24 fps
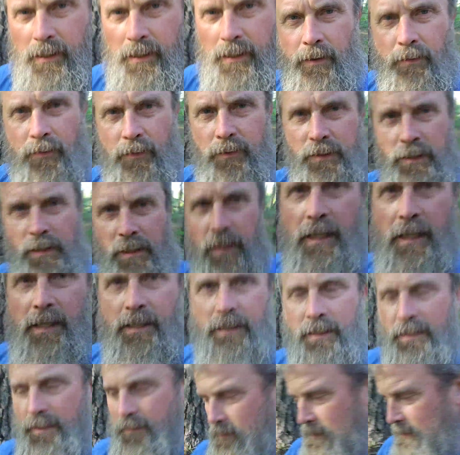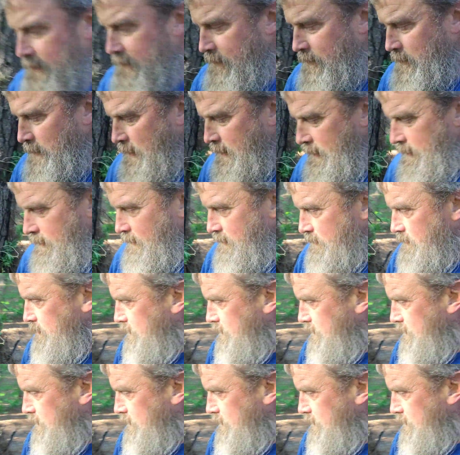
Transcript: I want you to of keep this in mind as